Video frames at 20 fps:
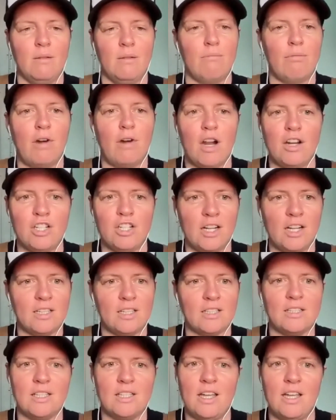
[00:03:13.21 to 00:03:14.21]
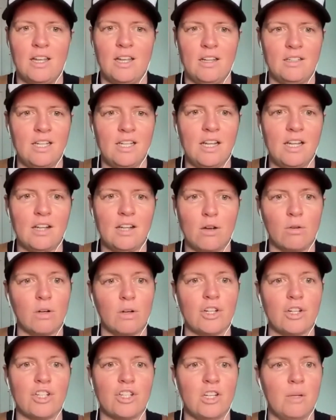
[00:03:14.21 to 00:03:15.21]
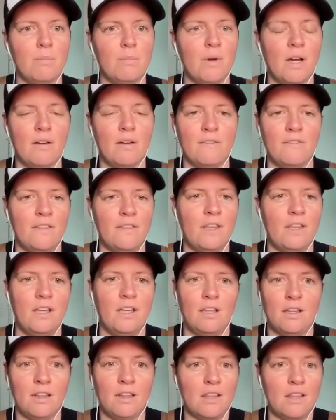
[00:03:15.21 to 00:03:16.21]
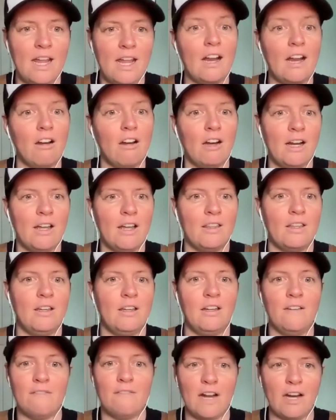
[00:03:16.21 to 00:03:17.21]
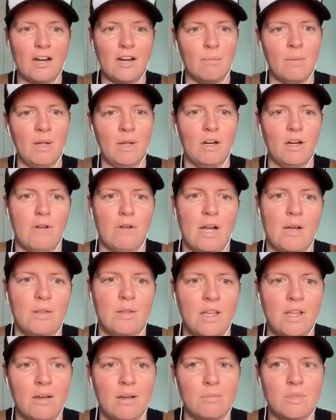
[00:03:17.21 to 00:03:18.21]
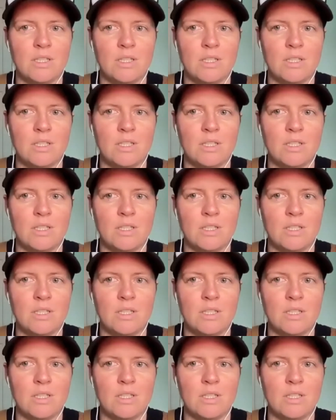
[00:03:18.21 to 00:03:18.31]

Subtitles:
projects and take ownership of the area, the environment around them.